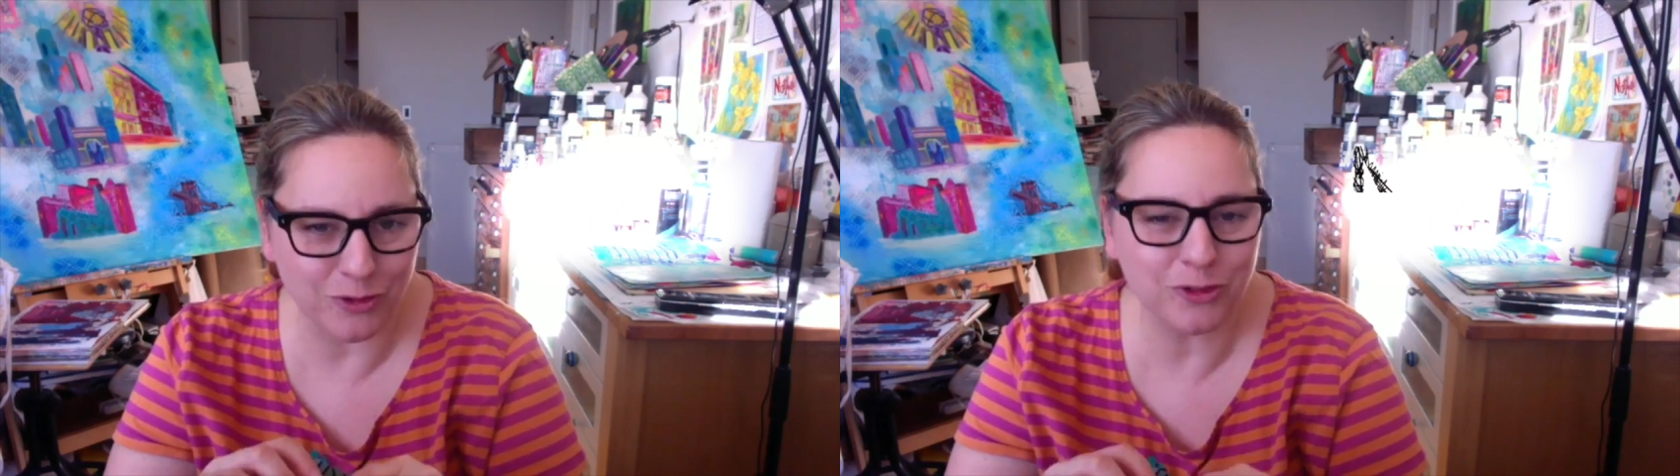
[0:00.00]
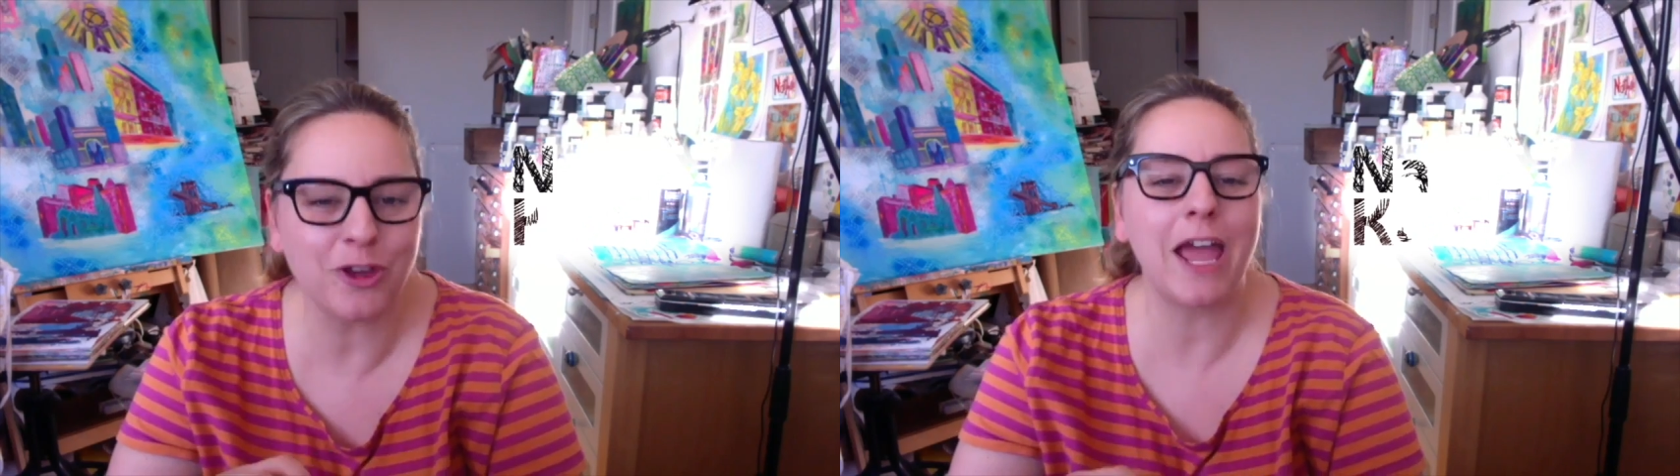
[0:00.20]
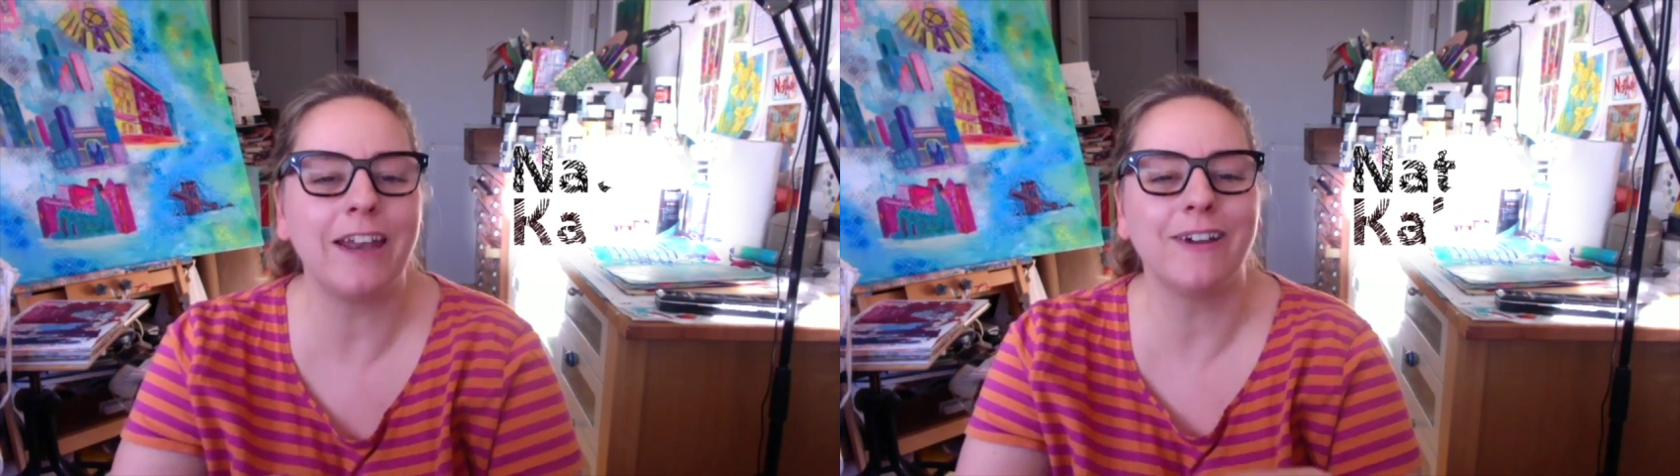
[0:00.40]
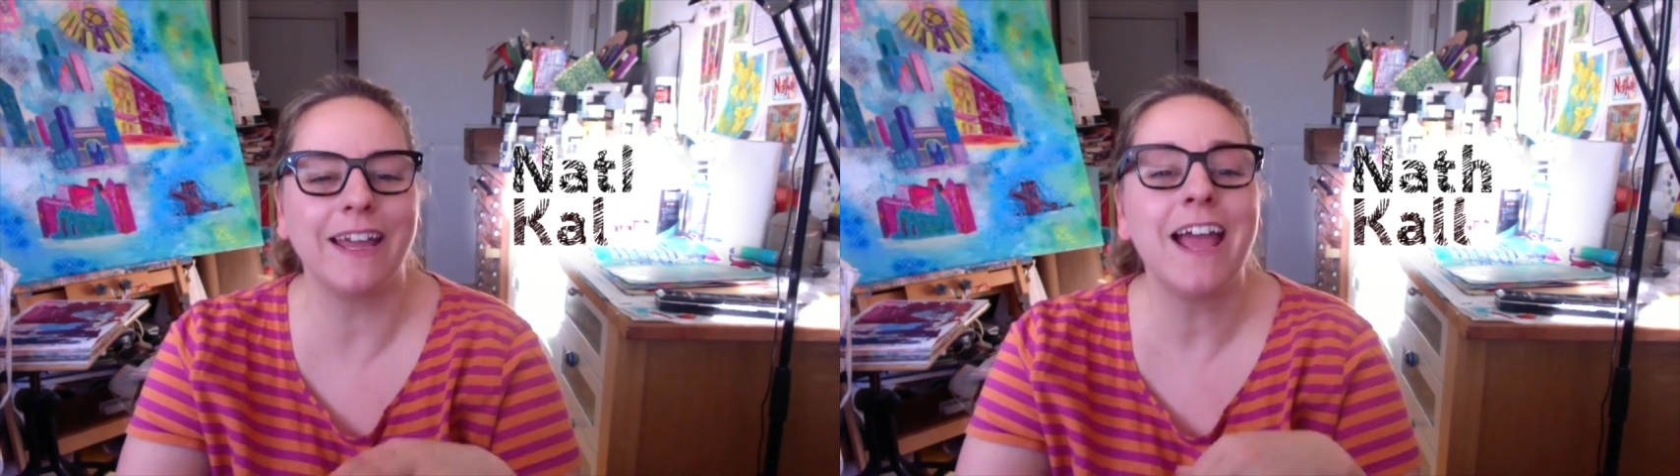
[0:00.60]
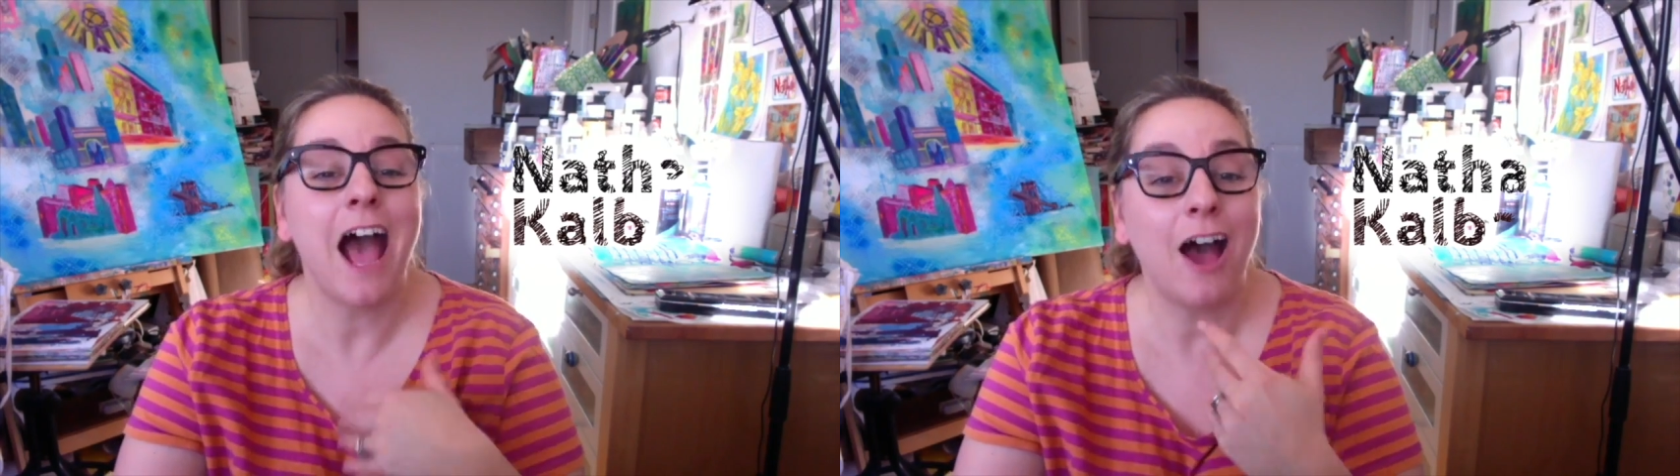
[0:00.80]
media
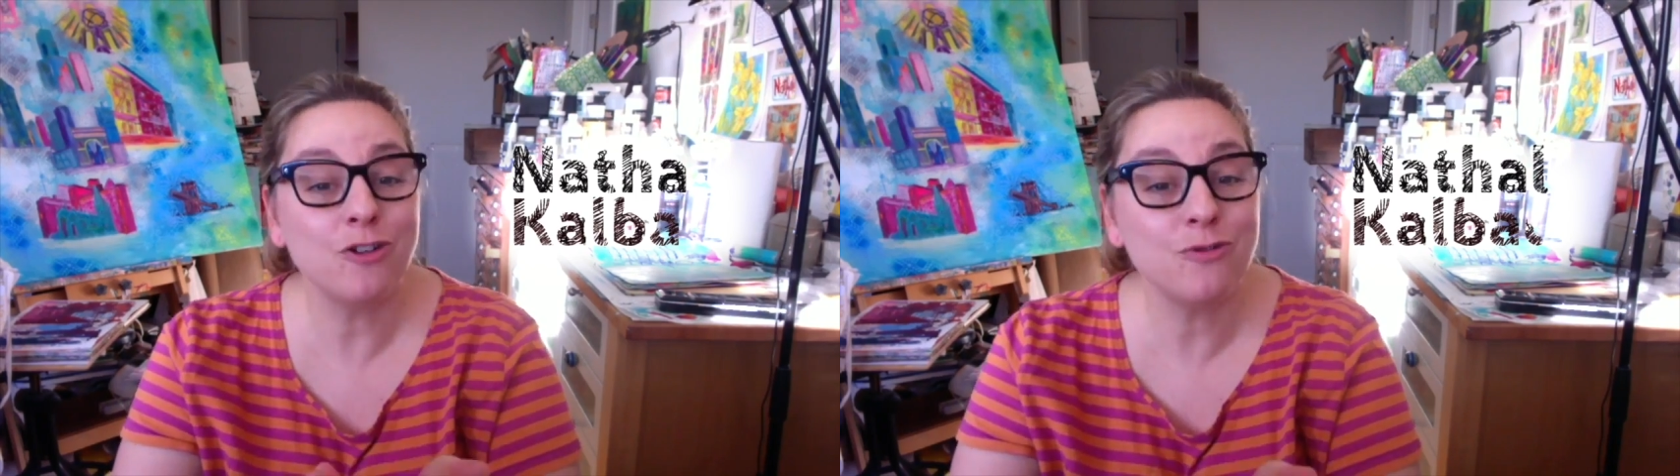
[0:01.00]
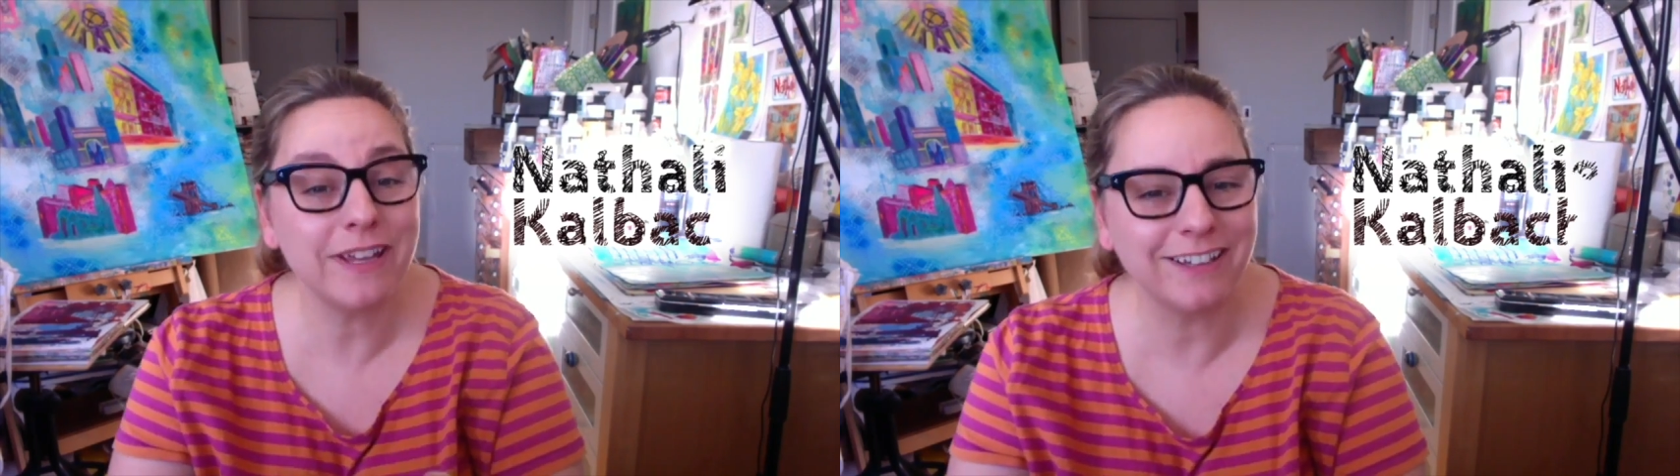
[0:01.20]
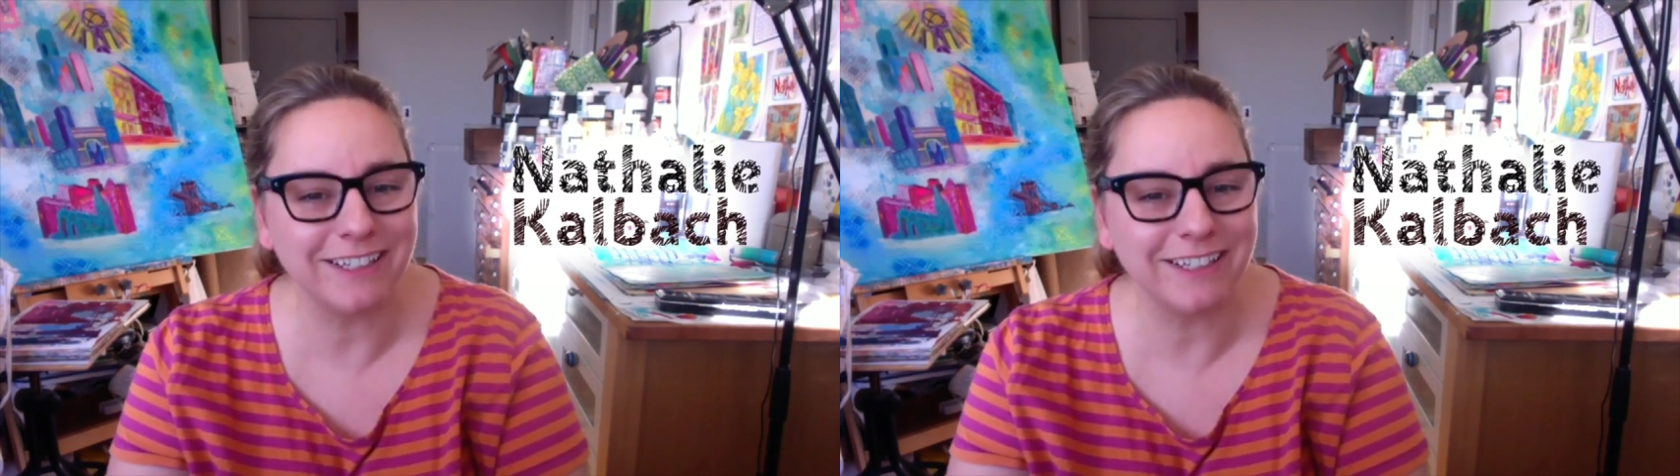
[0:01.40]
journaling. You can do